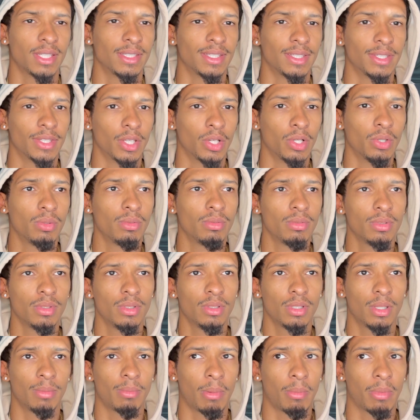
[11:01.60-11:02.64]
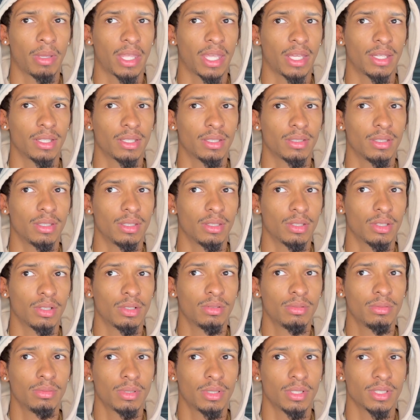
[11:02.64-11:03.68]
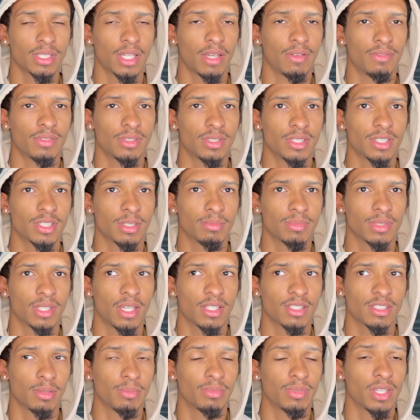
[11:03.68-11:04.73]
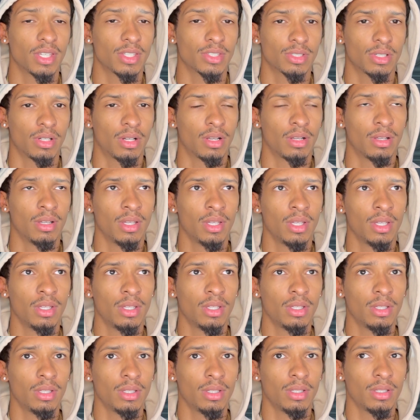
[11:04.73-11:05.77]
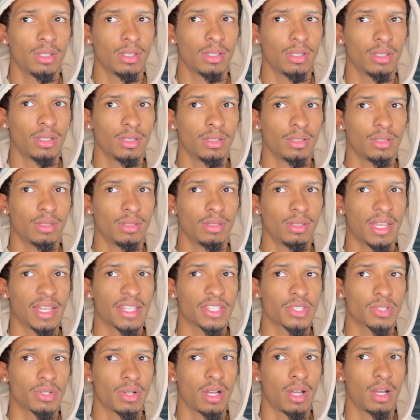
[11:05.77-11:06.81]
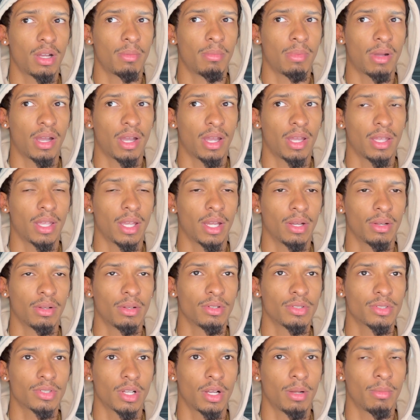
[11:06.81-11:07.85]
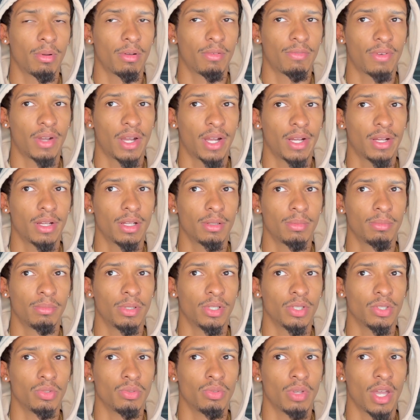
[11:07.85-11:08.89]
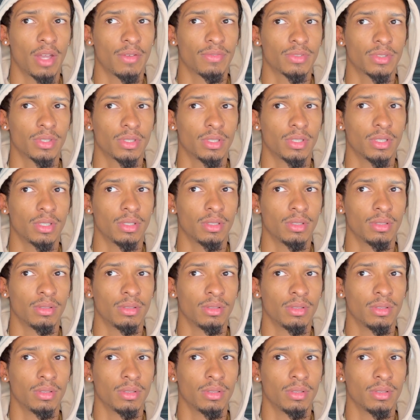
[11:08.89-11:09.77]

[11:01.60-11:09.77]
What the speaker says: I didn't know. My mechanic didn't know because obviously sometimes some things are not trial by error, trial by fire, but you have to